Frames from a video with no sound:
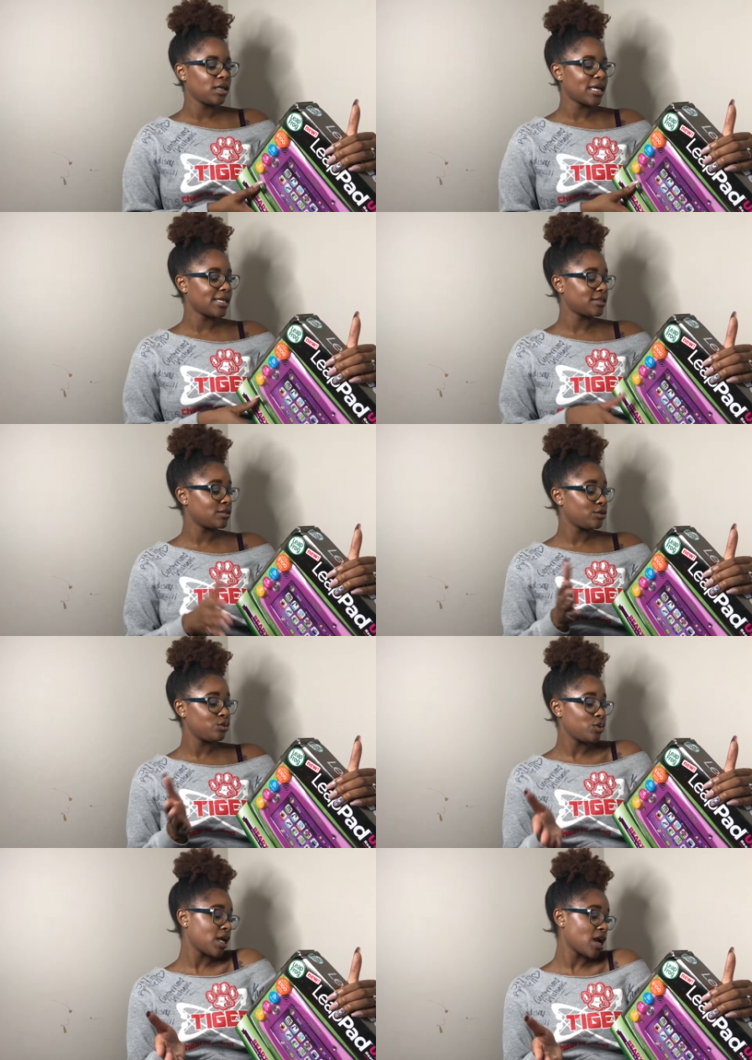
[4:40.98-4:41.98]
It has
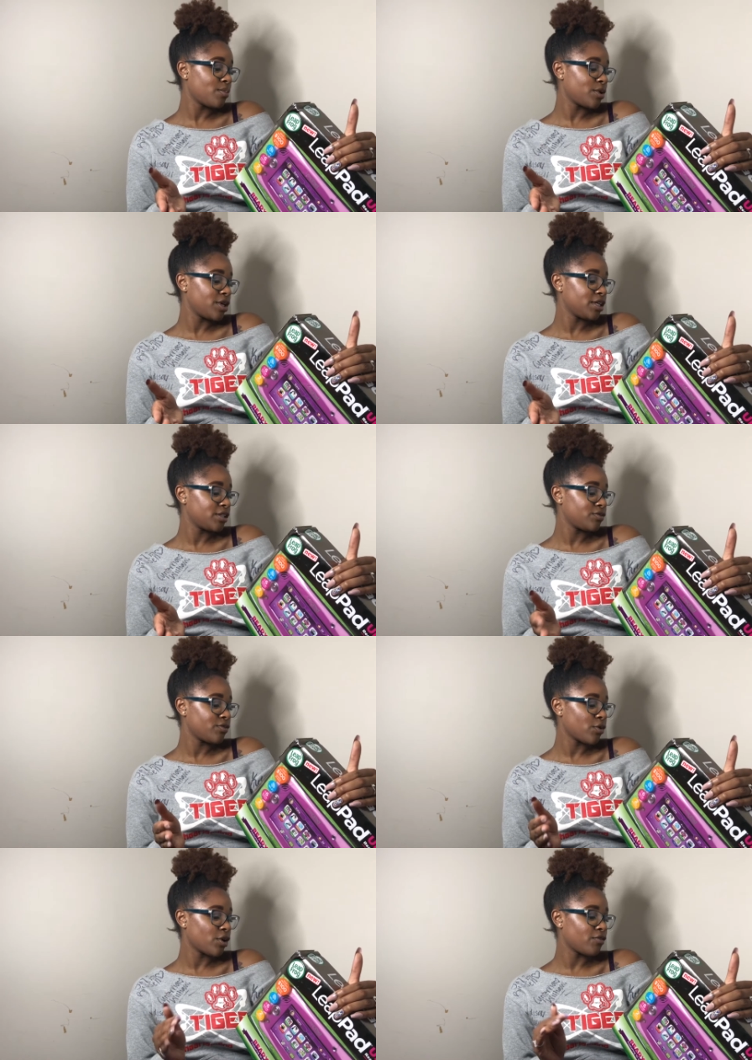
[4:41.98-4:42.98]
2 cameras
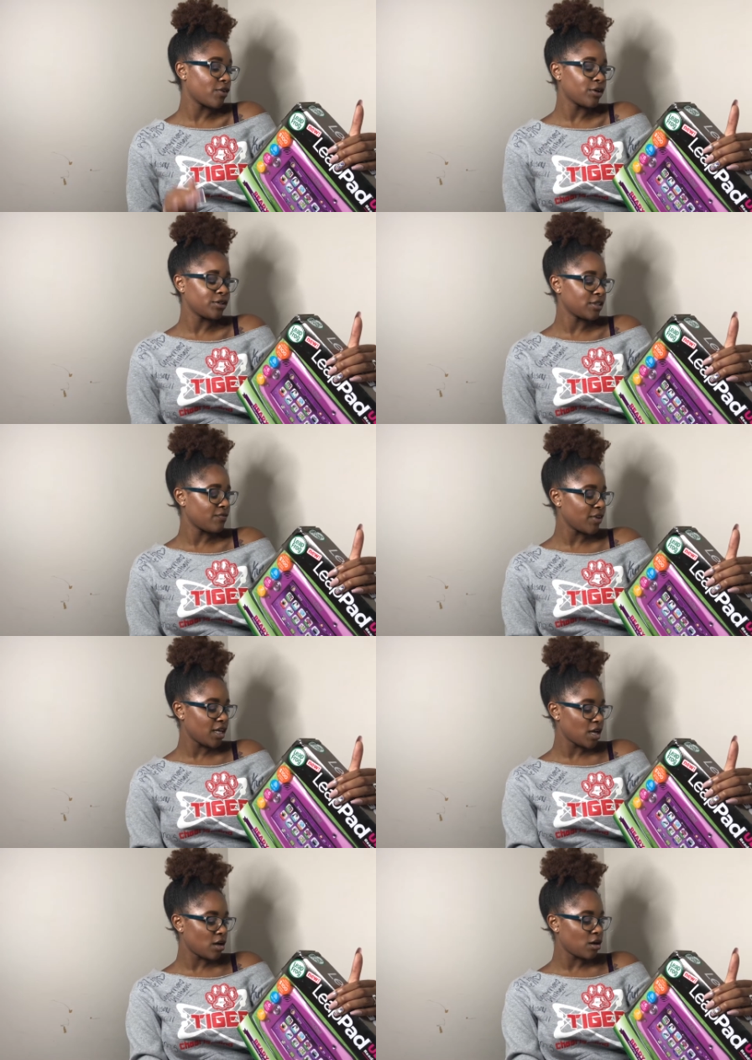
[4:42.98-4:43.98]
for photos and
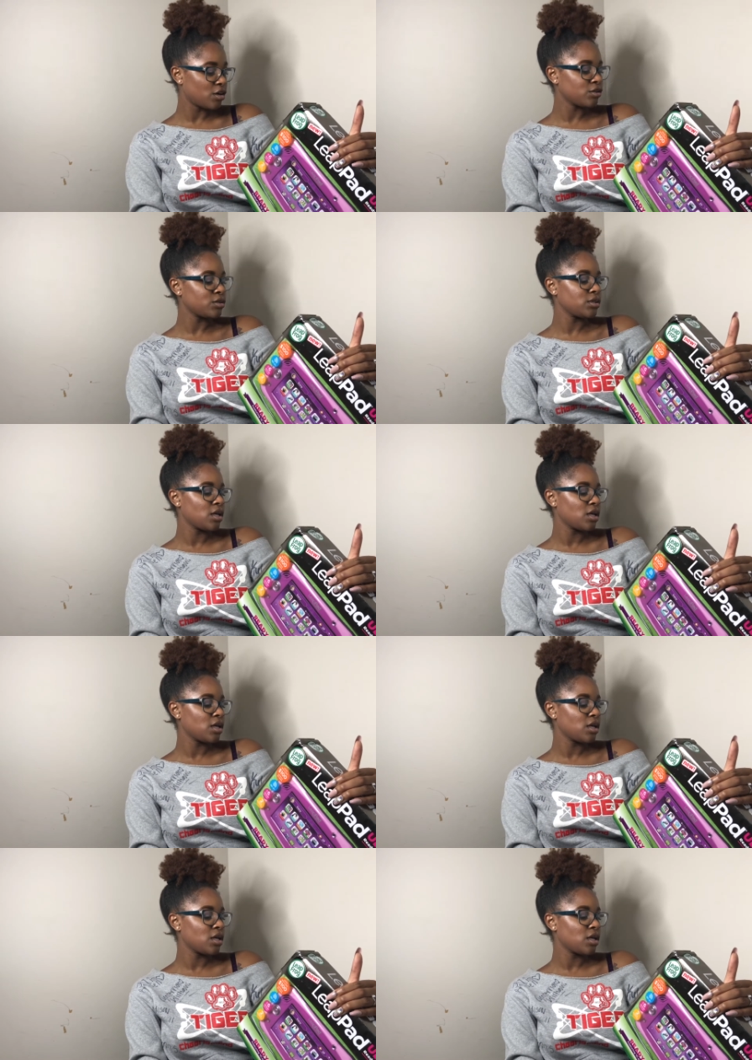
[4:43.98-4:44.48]
videos,